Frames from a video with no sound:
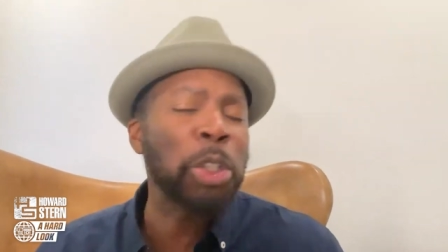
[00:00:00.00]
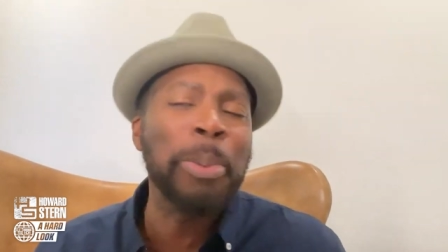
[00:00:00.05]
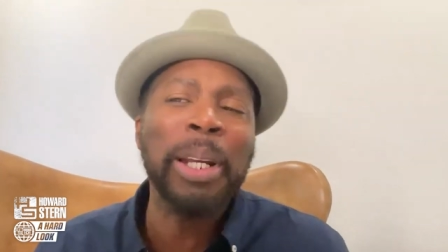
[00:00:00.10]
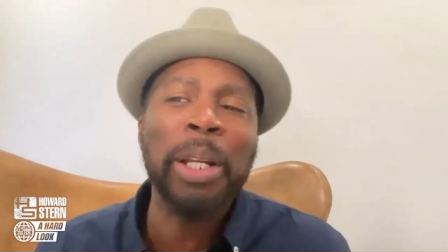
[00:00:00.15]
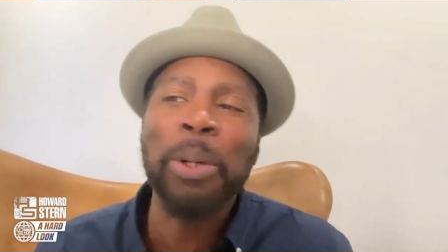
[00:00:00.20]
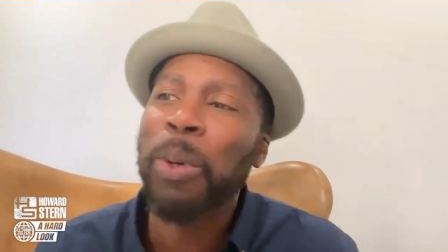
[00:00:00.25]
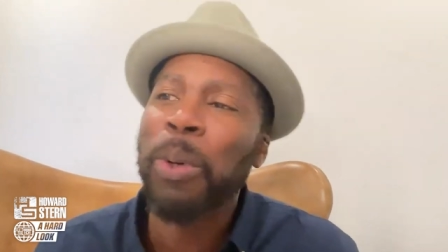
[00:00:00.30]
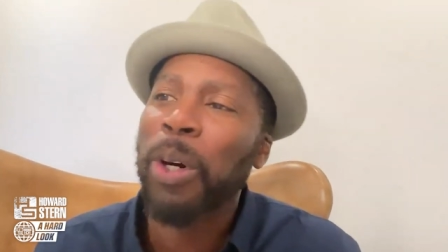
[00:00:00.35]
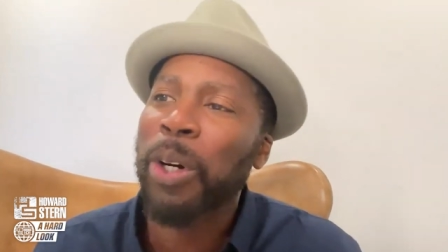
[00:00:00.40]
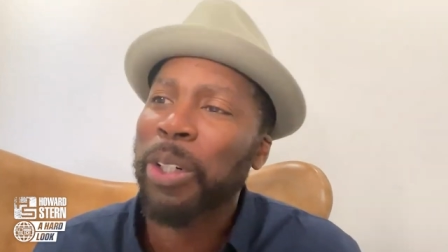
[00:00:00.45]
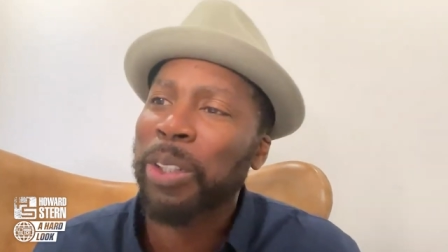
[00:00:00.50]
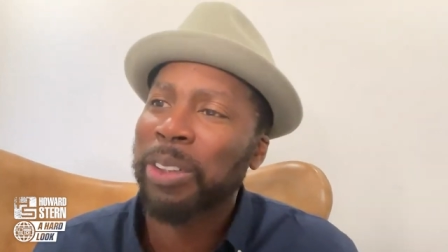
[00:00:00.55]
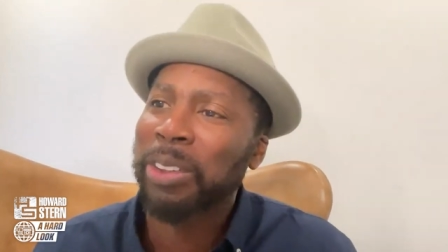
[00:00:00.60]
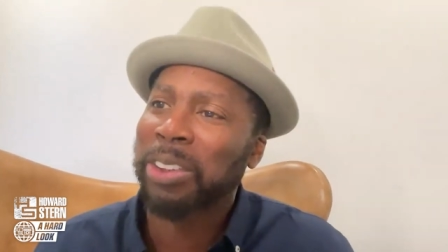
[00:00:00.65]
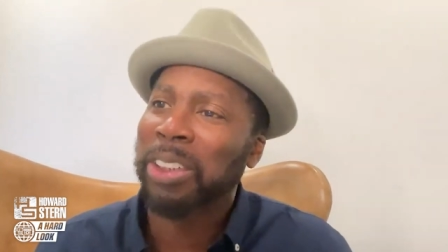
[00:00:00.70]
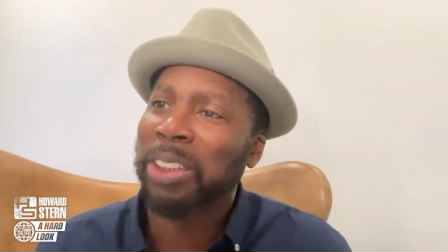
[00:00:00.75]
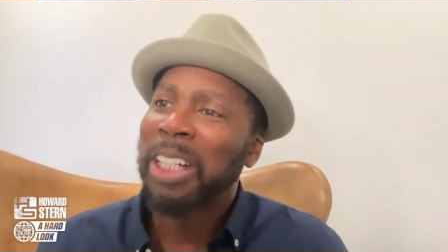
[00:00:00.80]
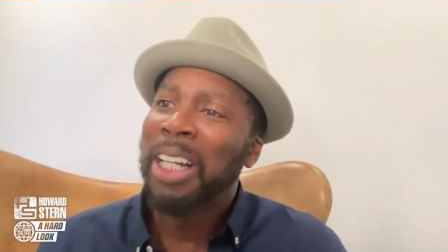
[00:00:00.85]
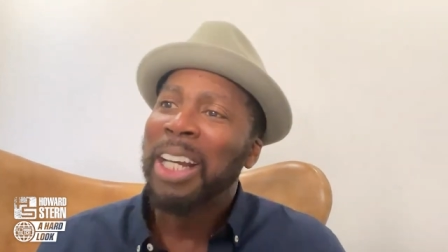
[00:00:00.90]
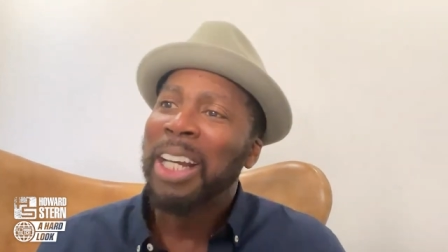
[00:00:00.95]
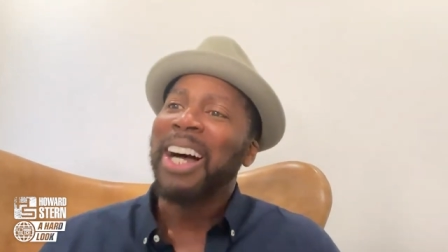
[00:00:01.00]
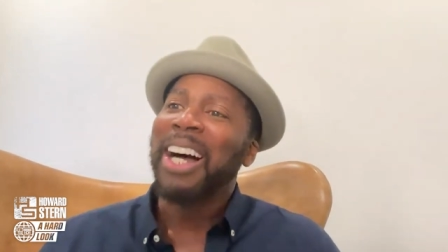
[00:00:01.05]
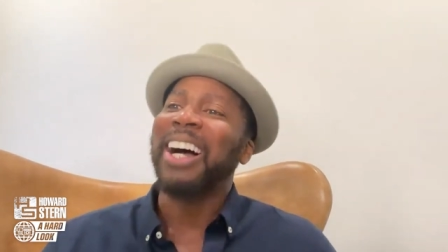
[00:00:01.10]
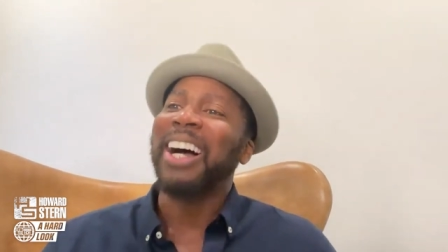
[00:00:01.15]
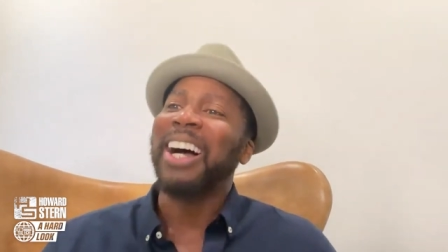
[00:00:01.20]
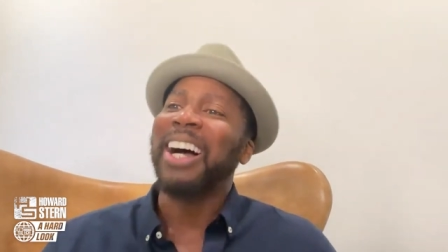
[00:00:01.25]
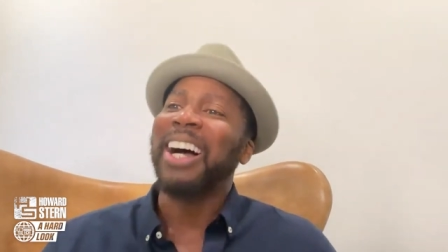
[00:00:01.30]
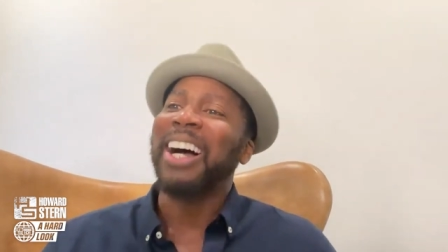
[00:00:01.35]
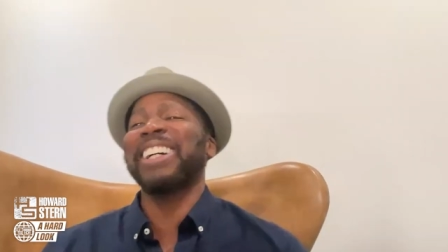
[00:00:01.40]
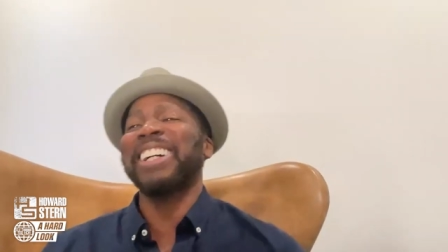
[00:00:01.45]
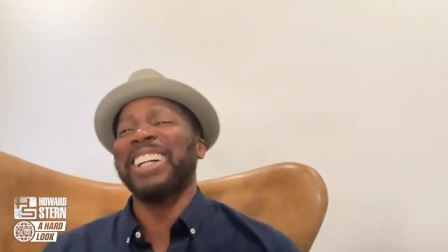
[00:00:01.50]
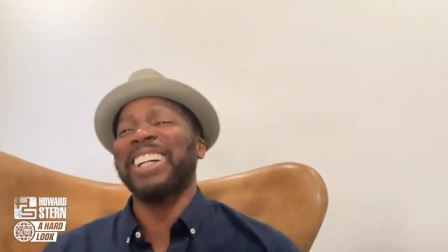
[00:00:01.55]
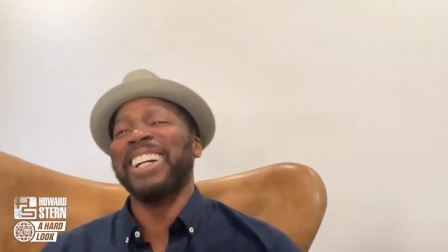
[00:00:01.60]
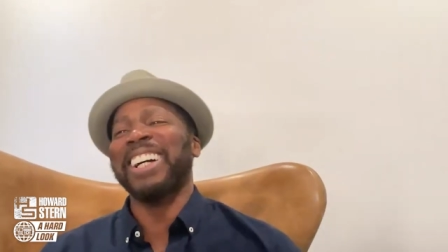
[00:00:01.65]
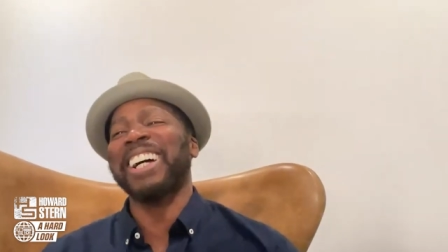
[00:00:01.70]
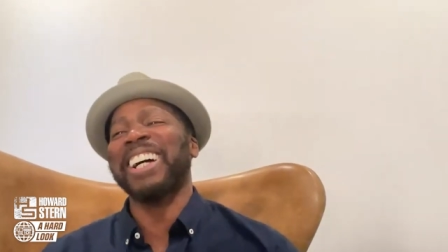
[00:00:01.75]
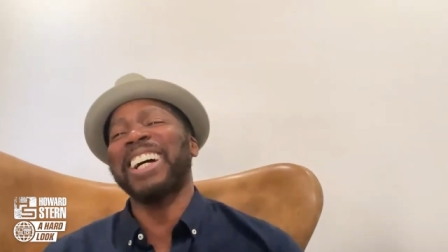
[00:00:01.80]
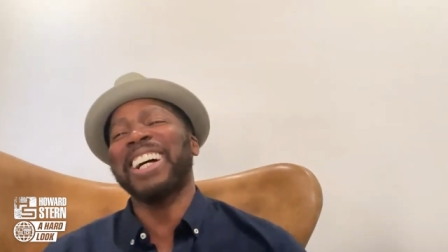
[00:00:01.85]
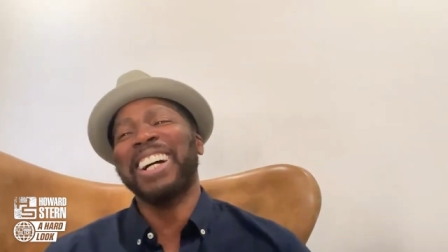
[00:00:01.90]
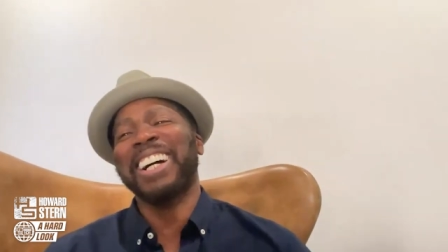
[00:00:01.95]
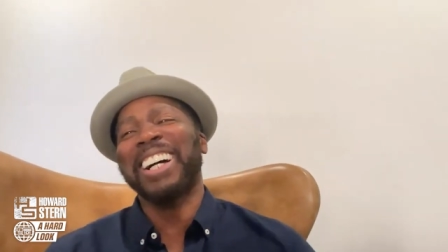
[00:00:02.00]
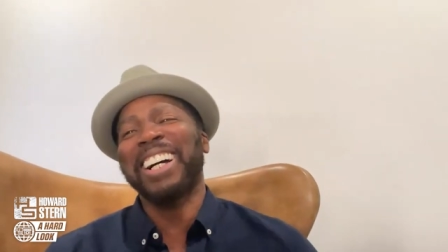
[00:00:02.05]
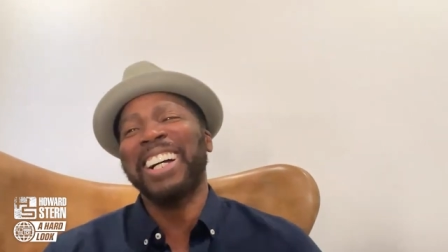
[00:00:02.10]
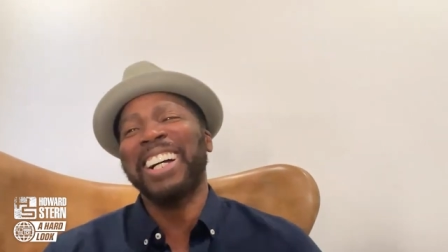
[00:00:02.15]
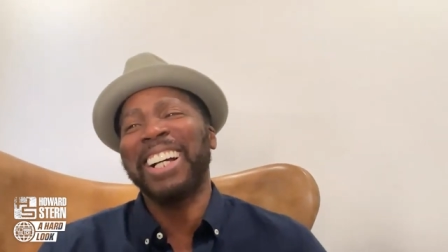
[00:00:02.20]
Too many words. You